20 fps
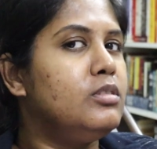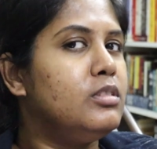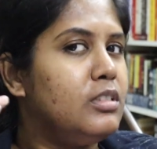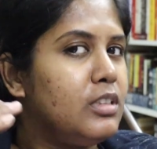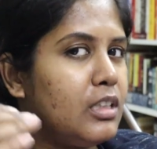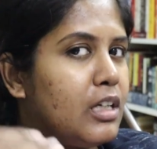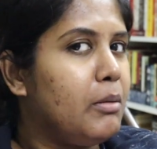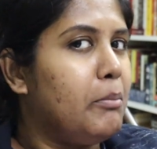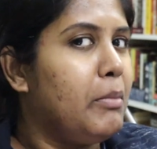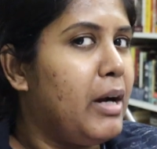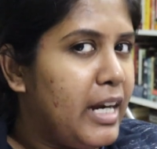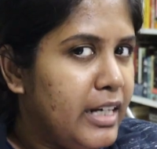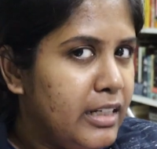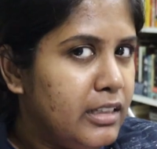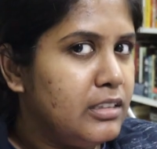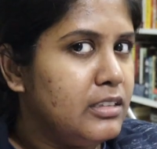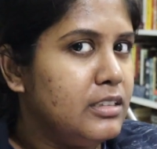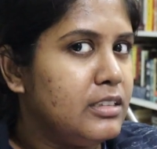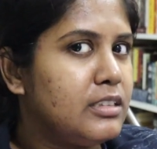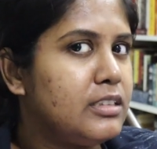the
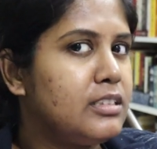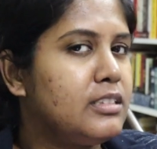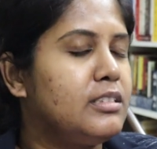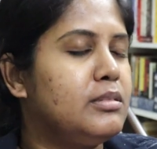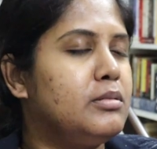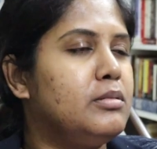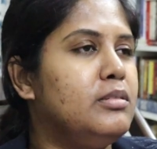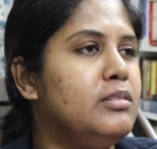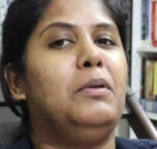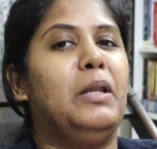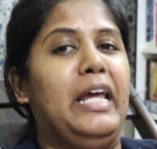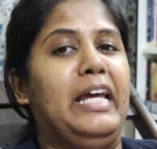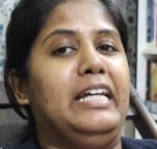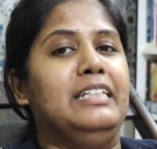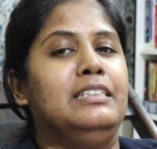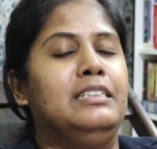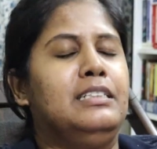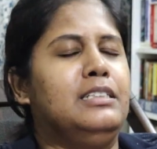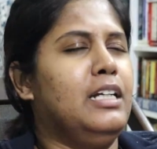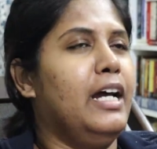commandant's
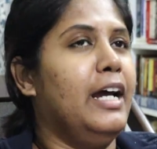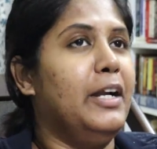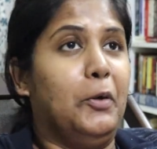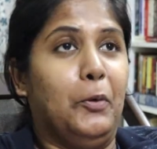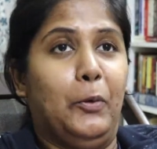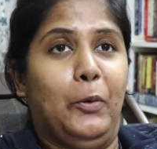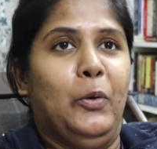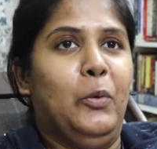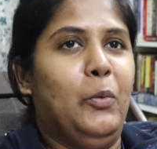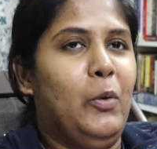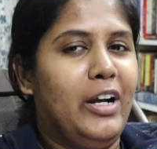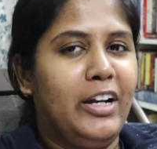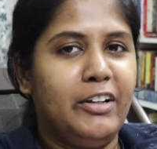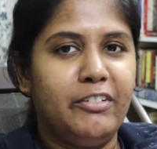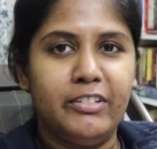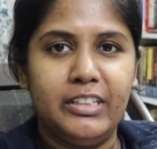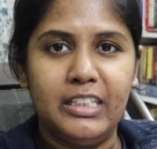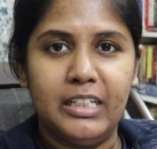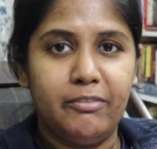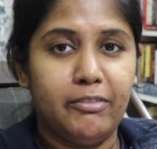place. I don't know what
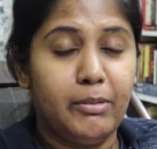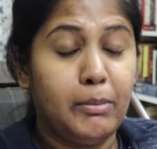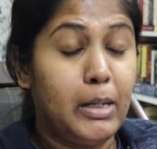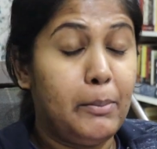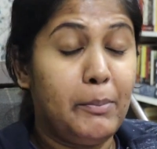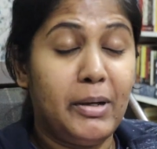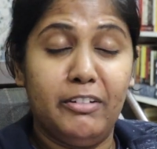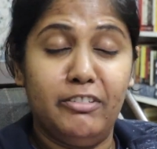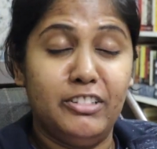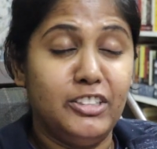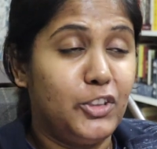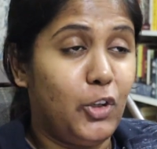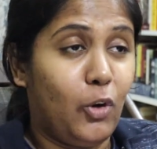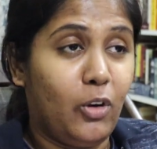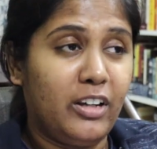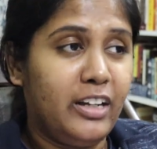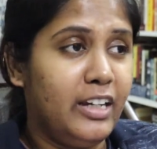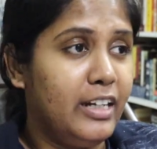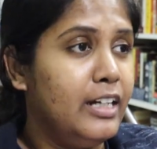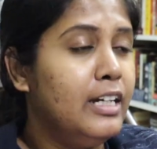even am I even
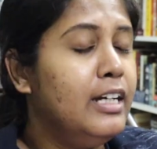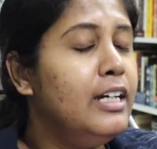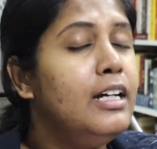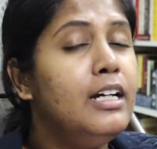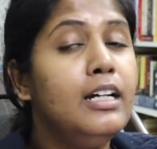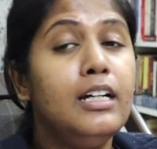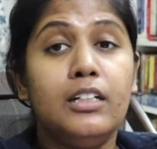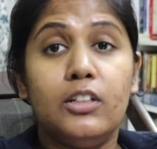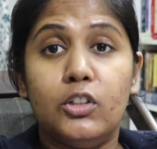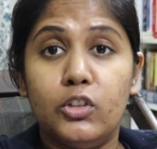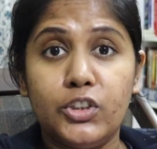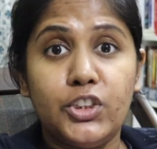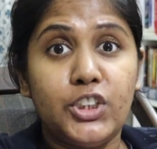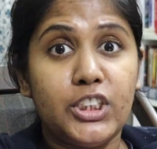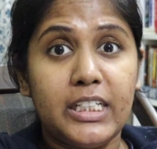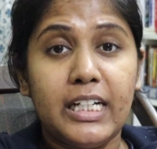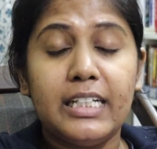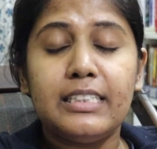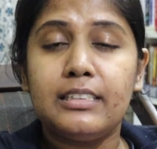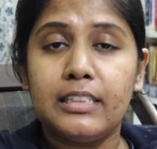talking. Look,
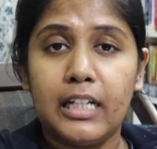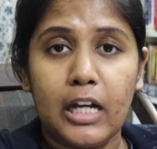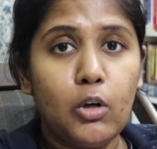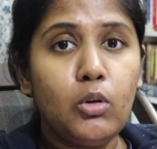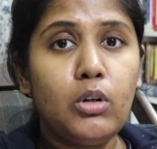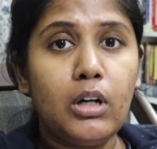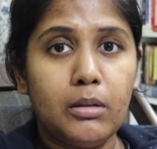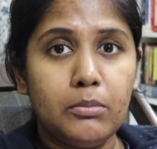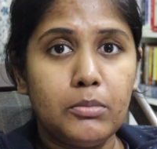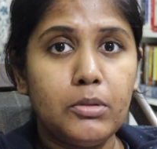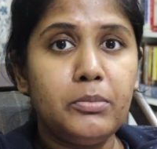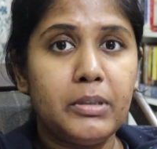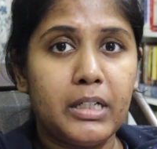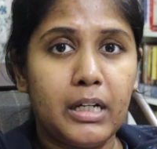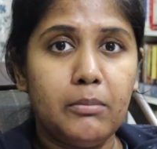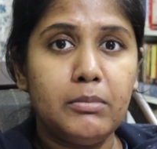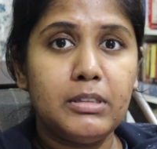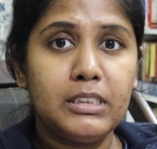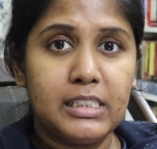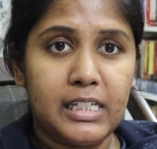she has now come to
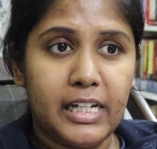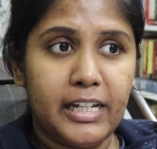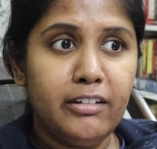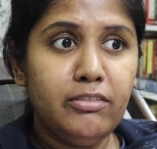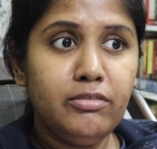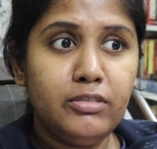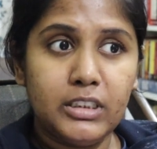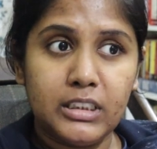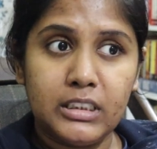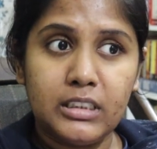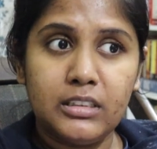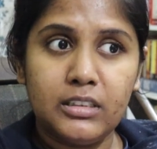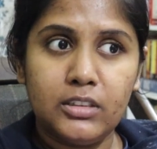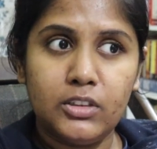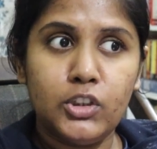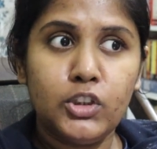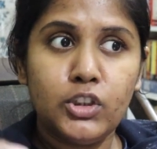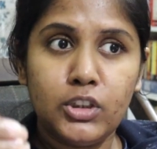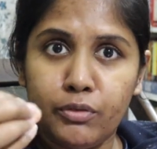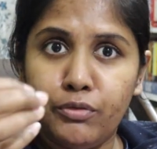become a slave. It's
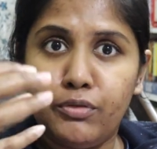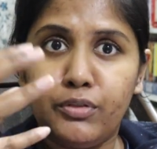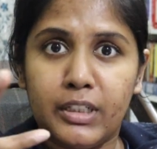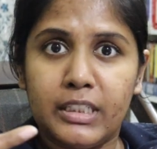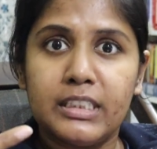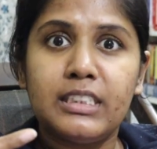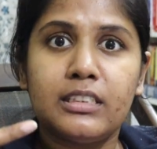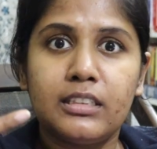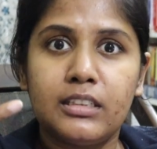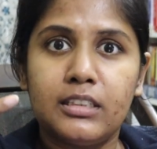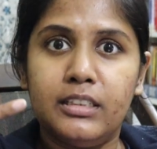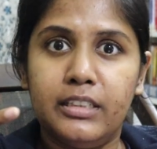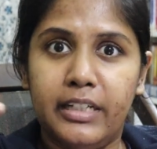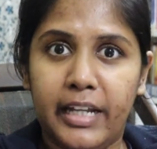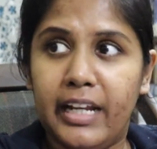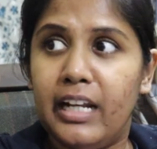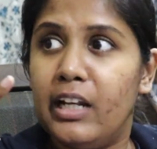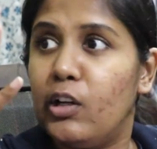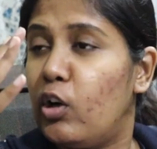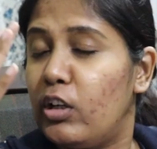just a first
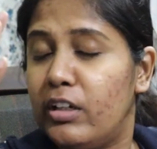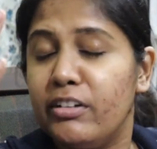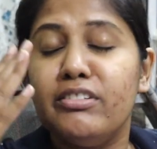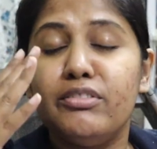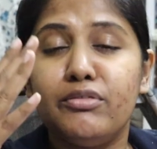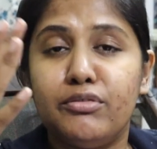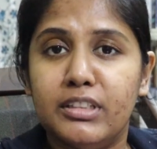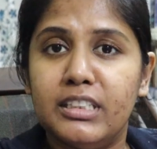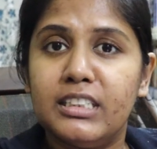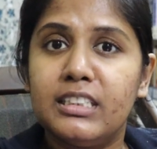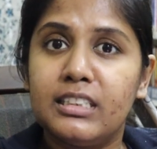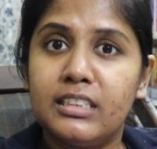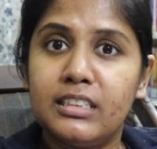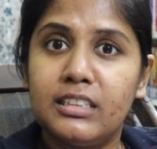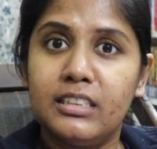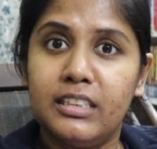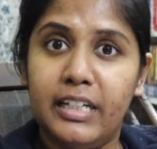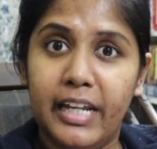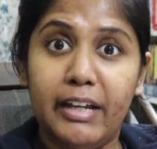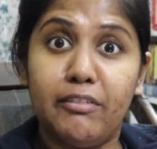day, not even
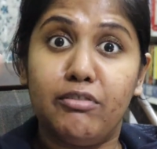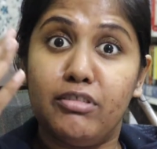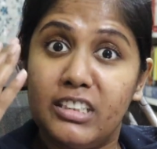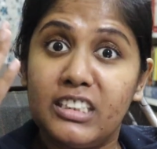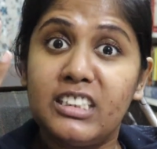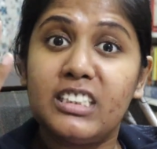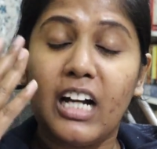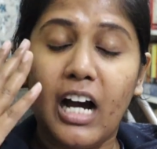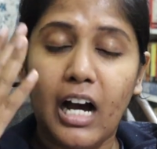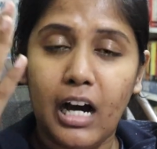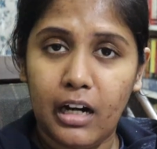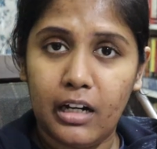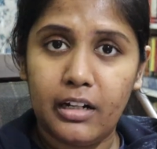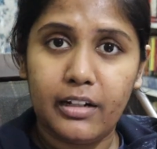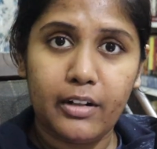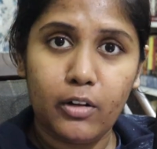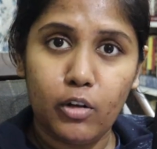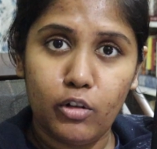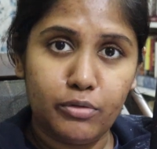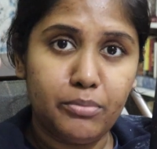first day, first
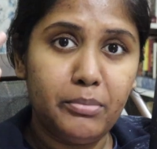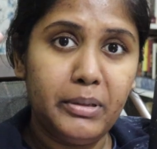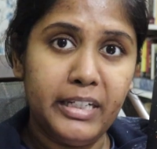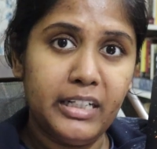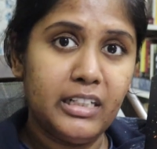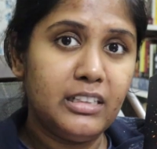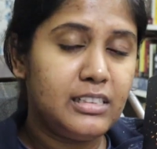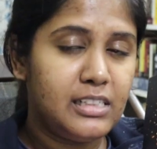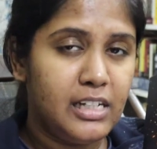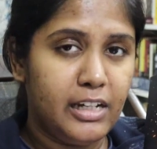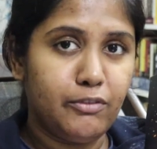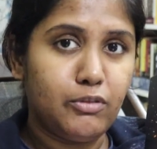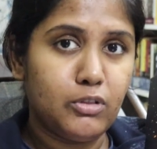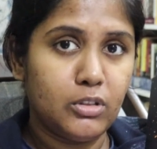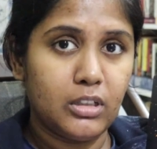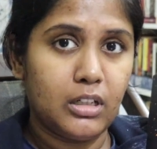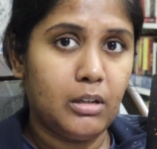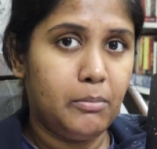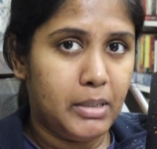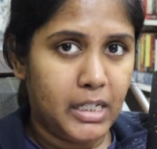hour of being a slave
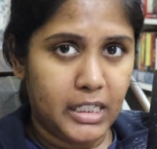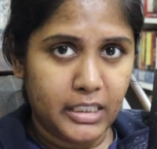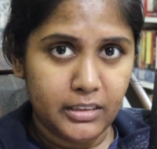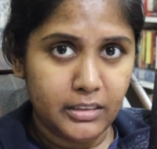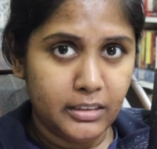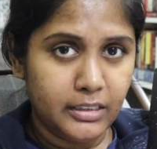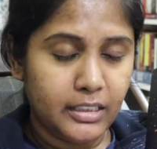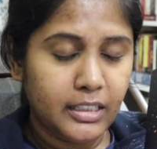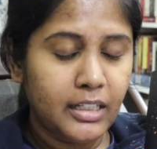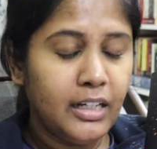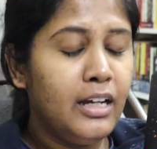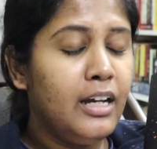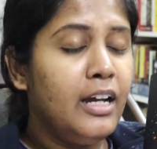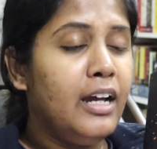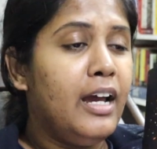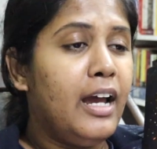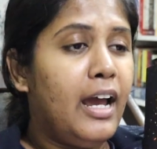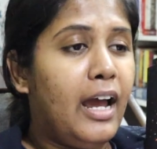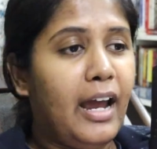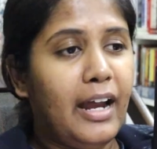to the commandant.
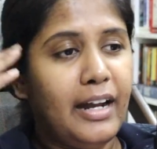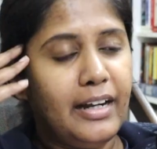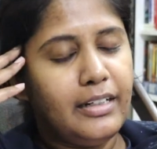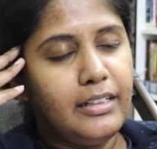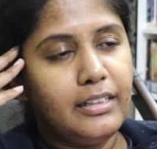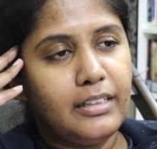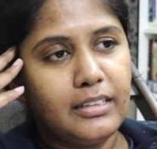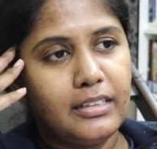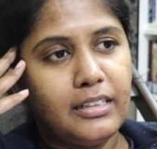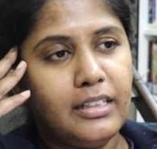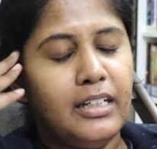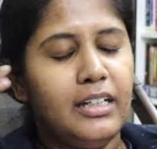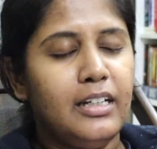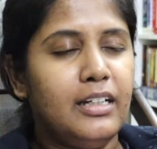And